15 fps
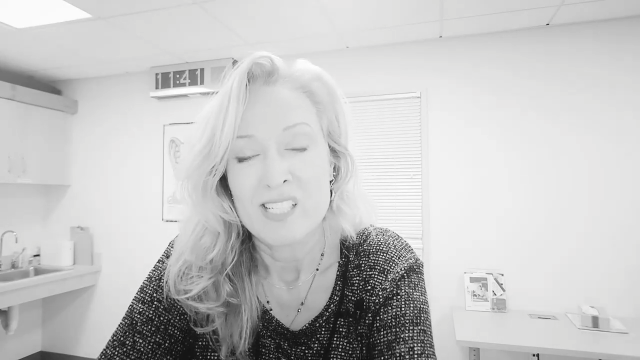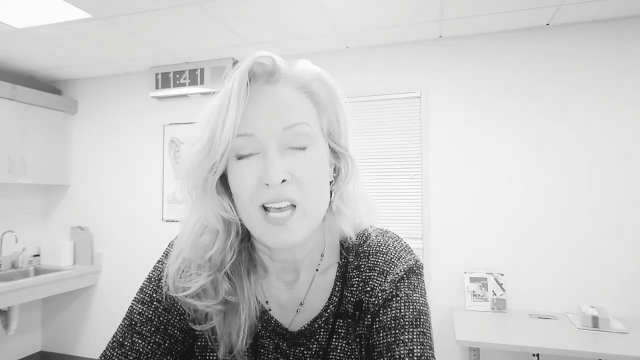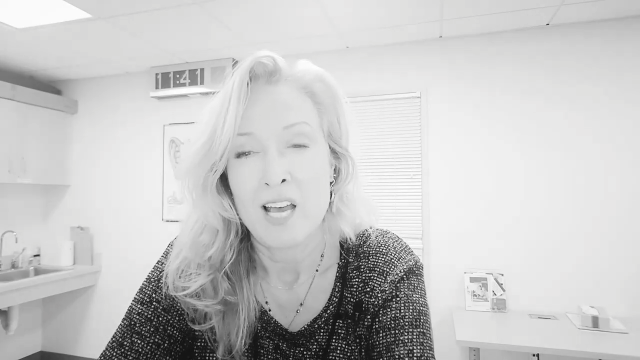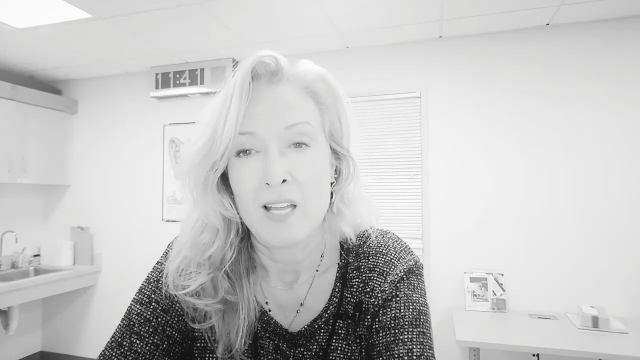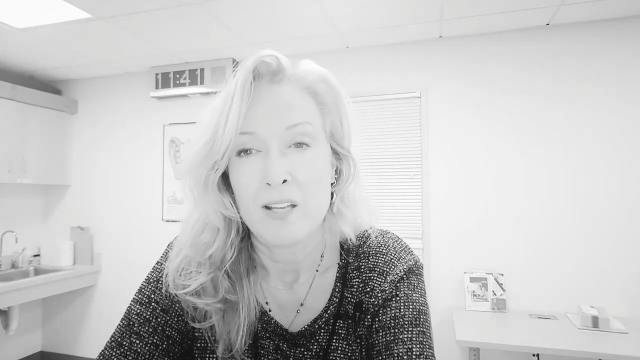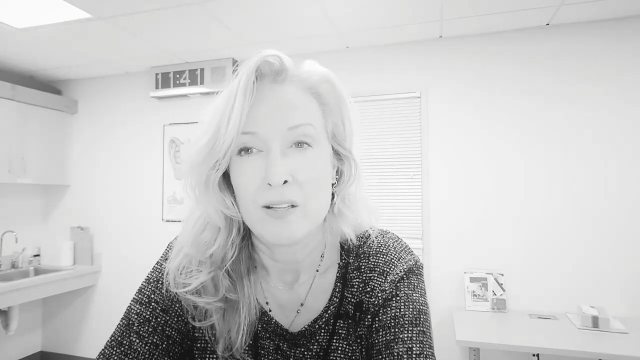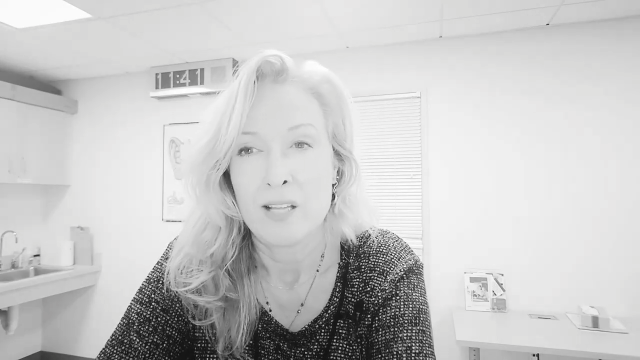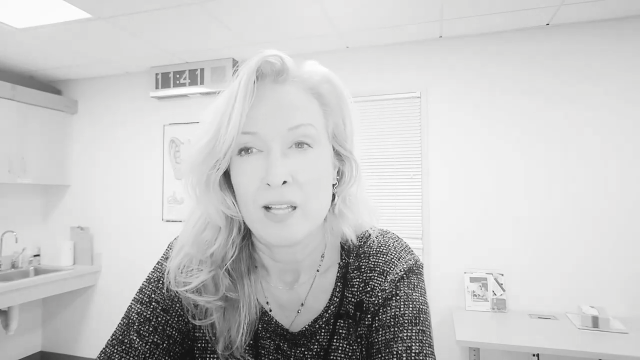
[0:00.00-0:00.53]

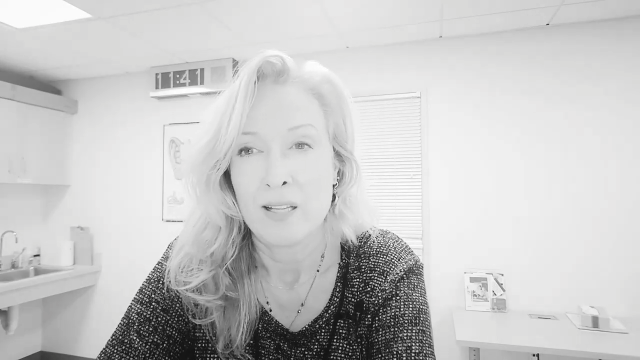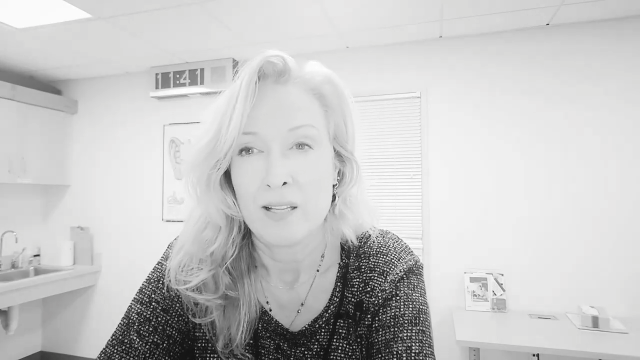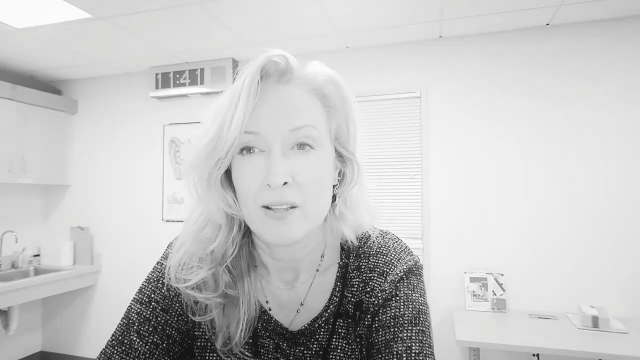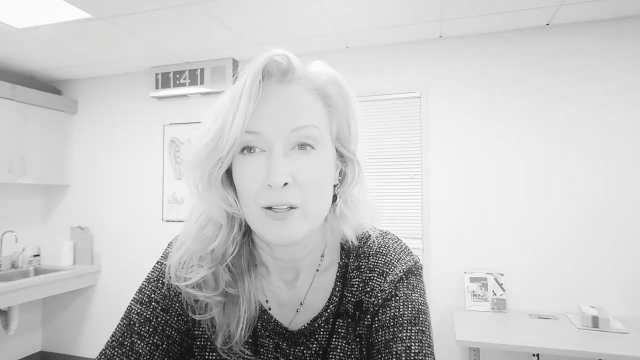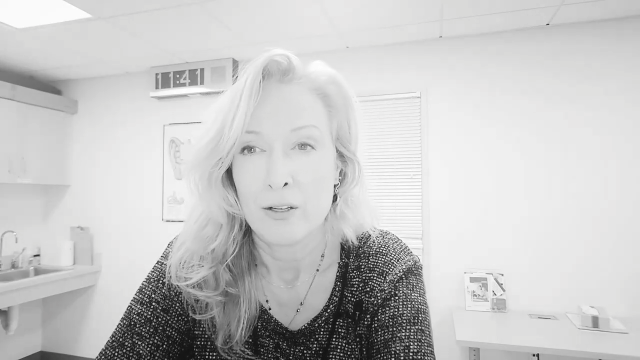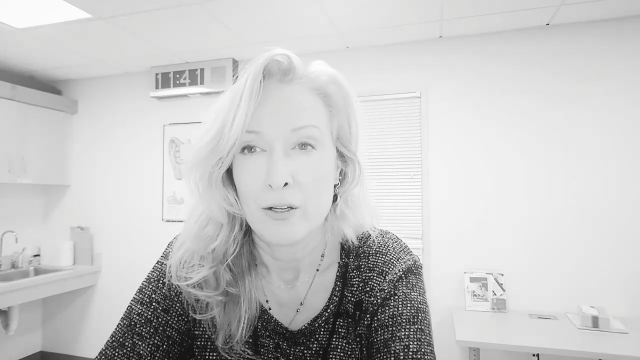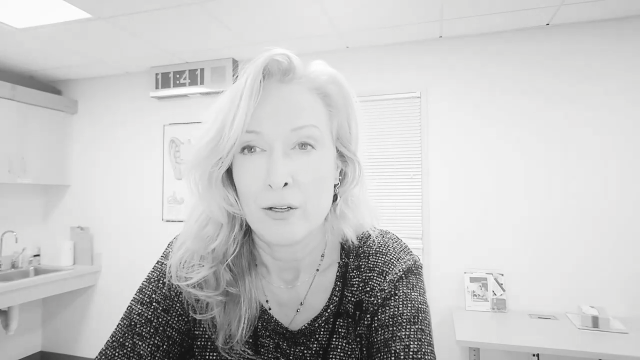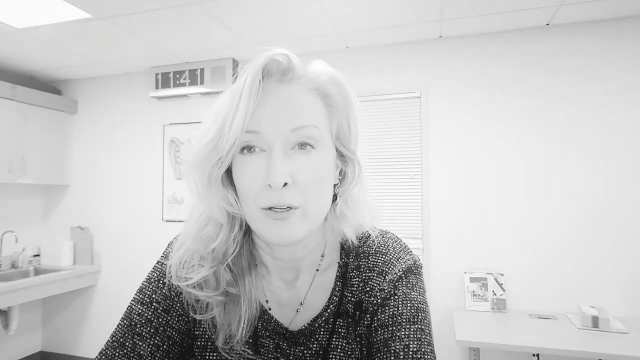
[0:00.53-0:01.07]
that they let
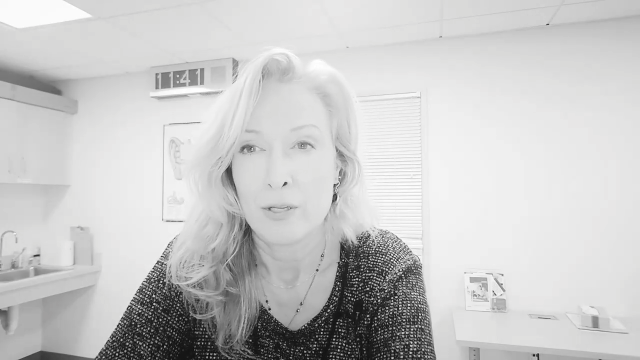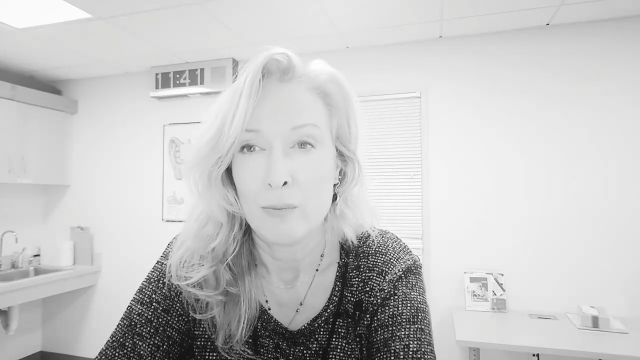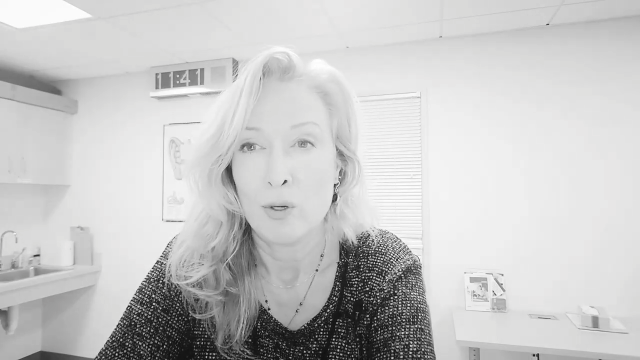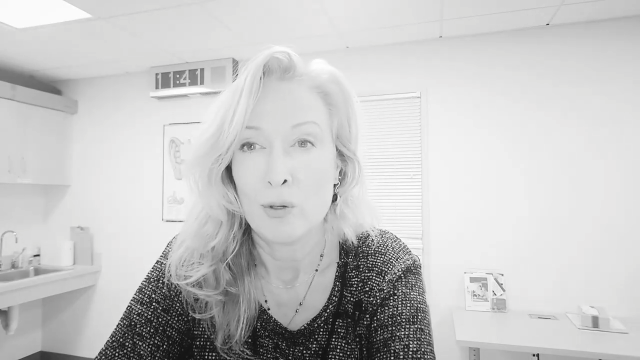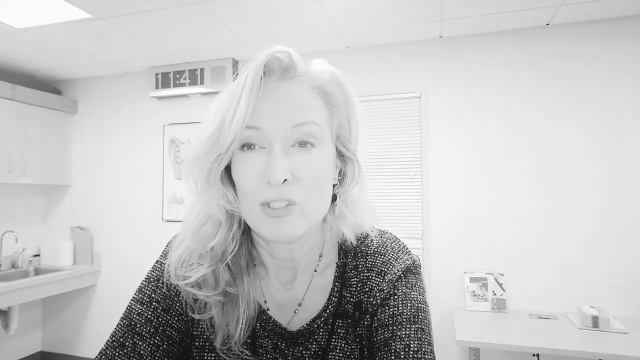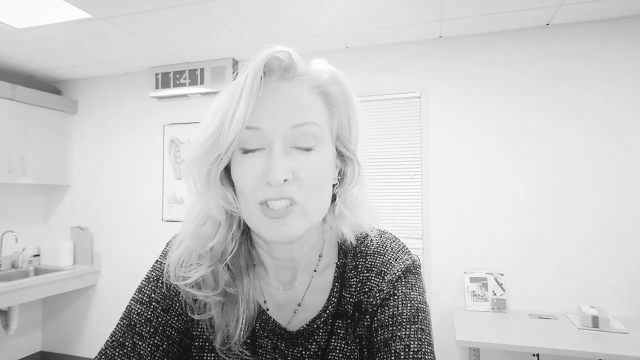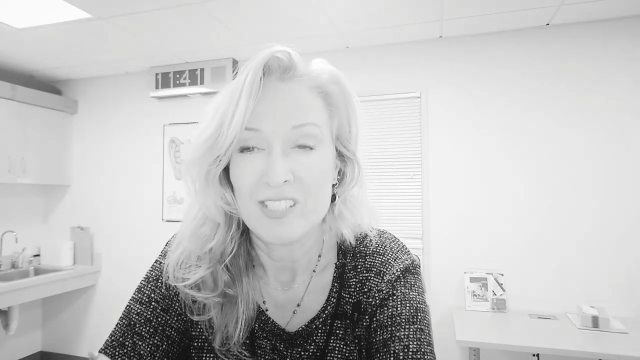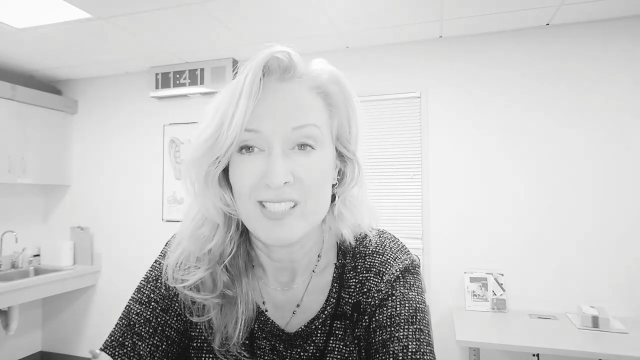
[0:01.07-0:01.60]
their
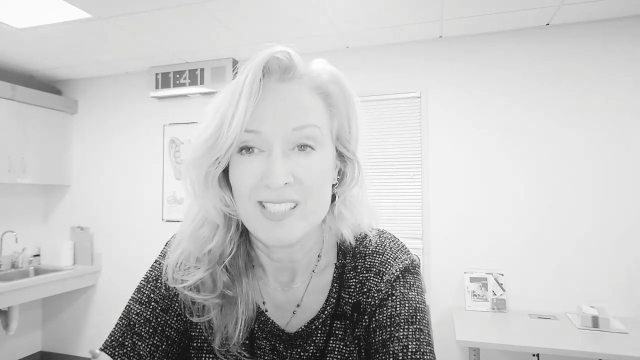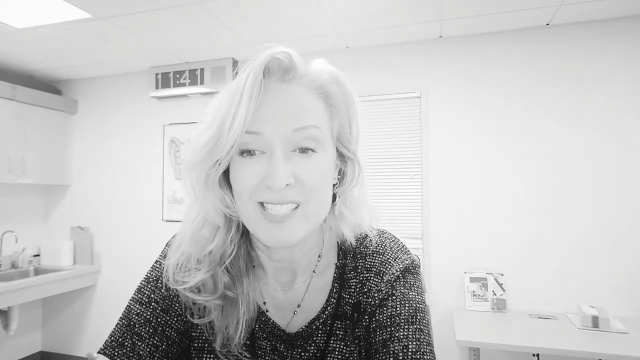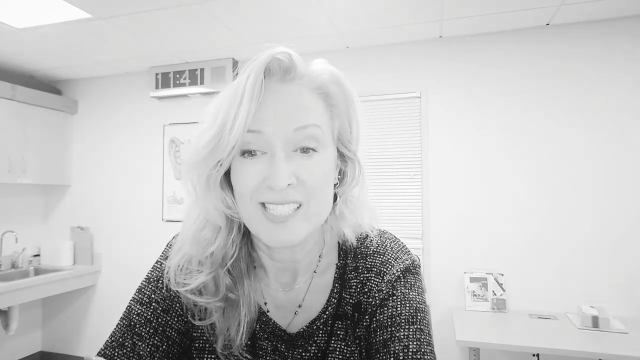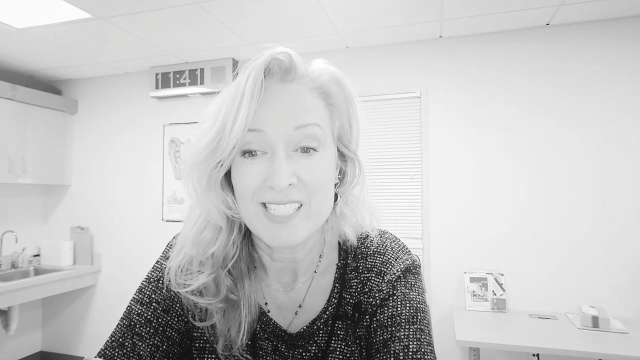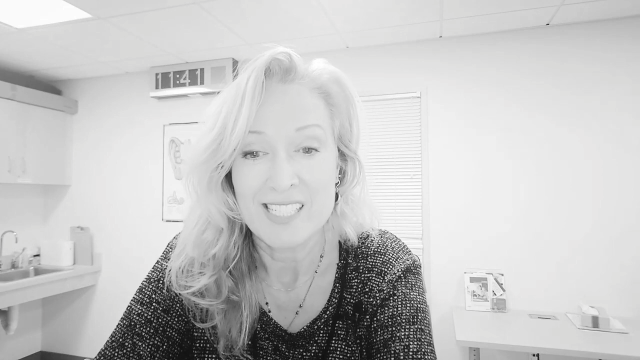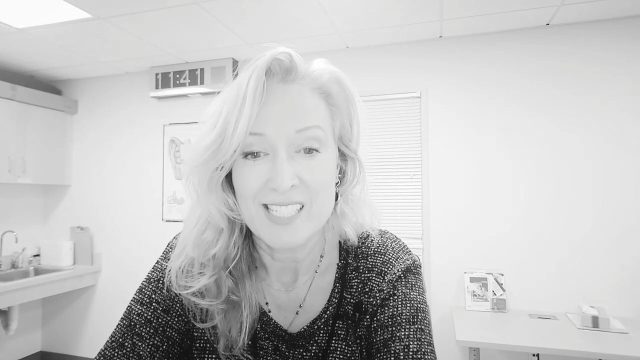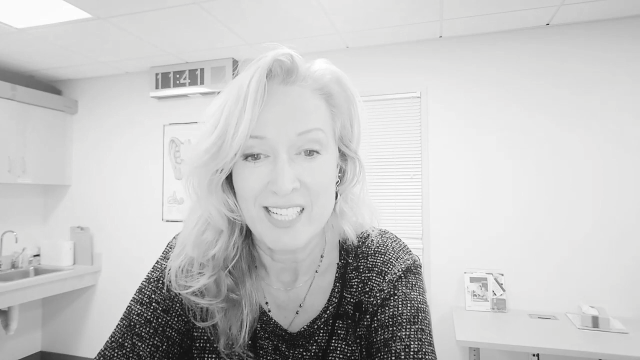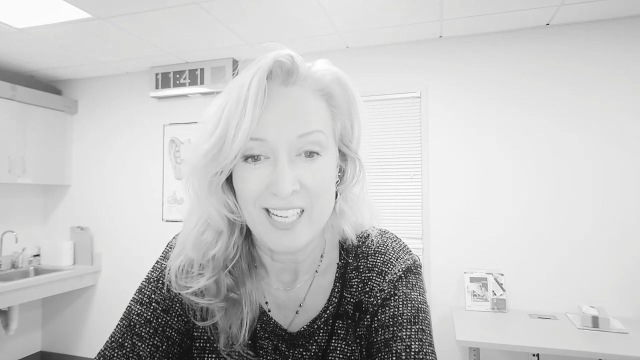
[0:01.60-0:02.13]
emotions
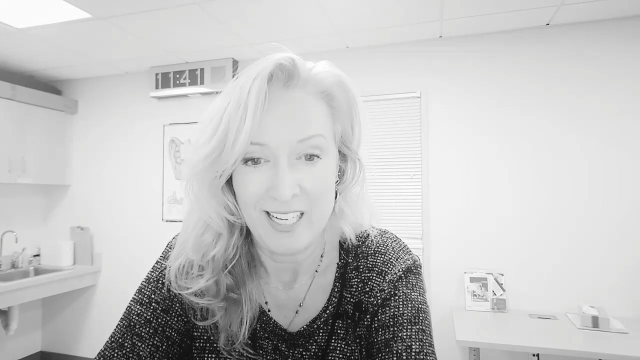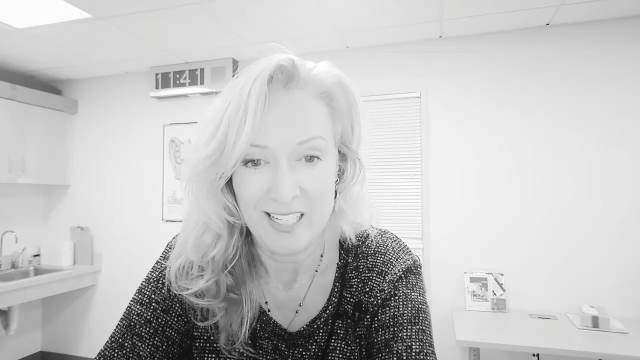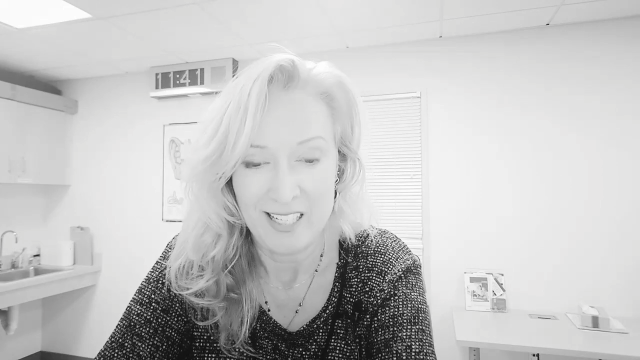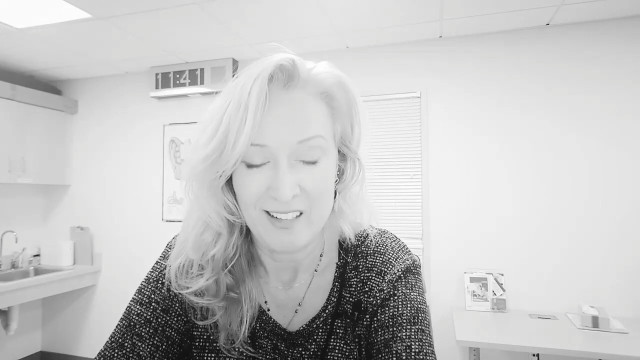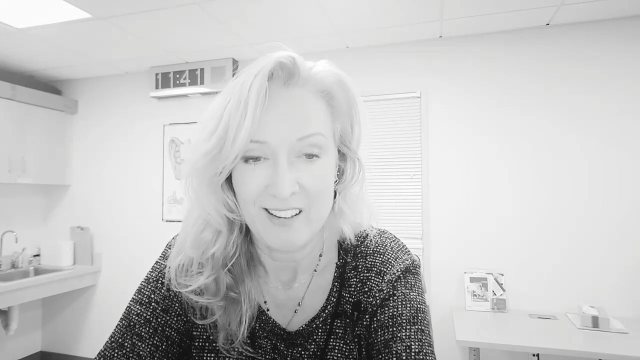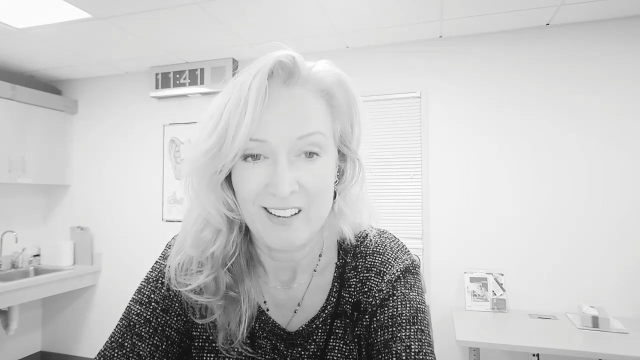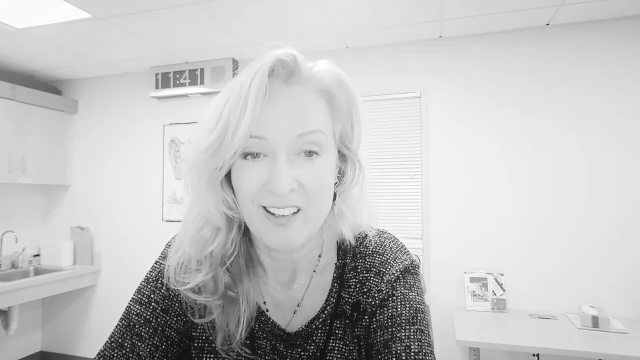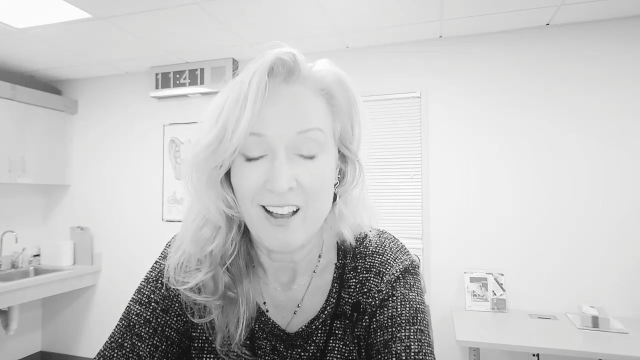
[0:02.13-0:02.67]

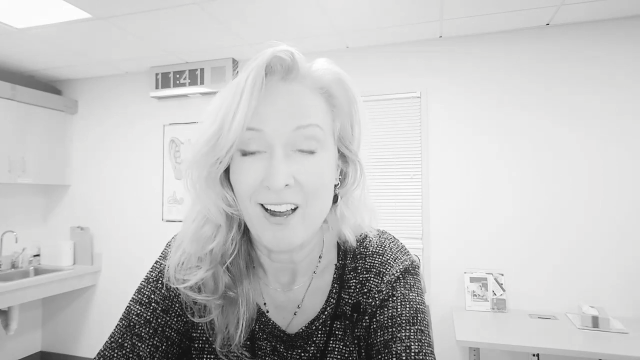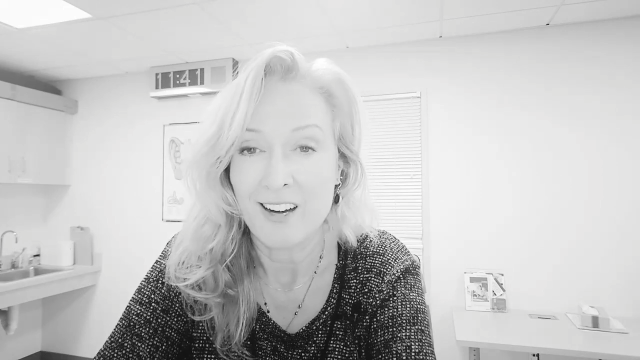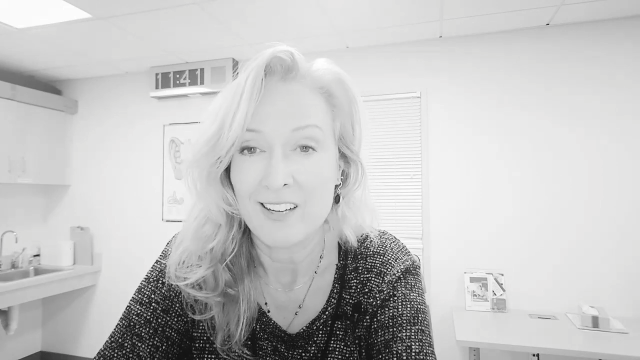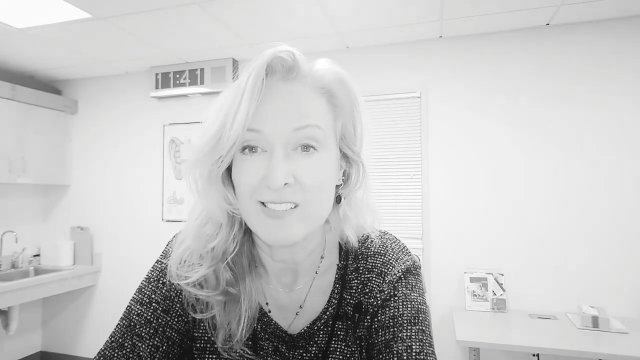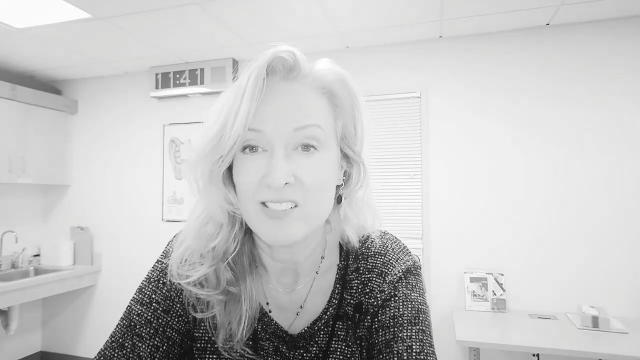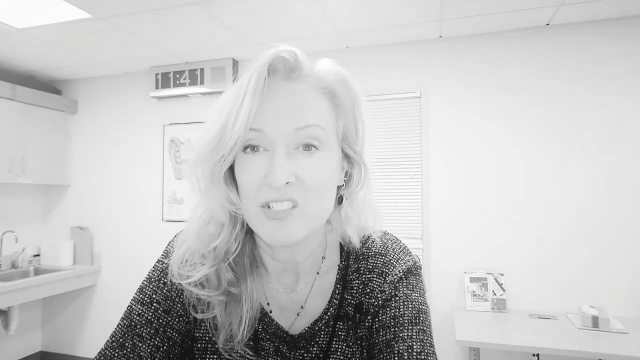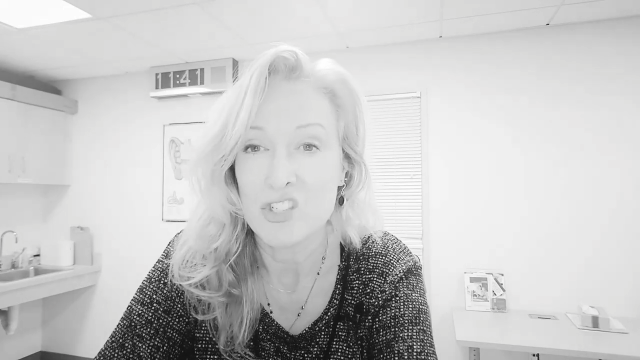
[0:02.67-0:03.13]
dictate the cards,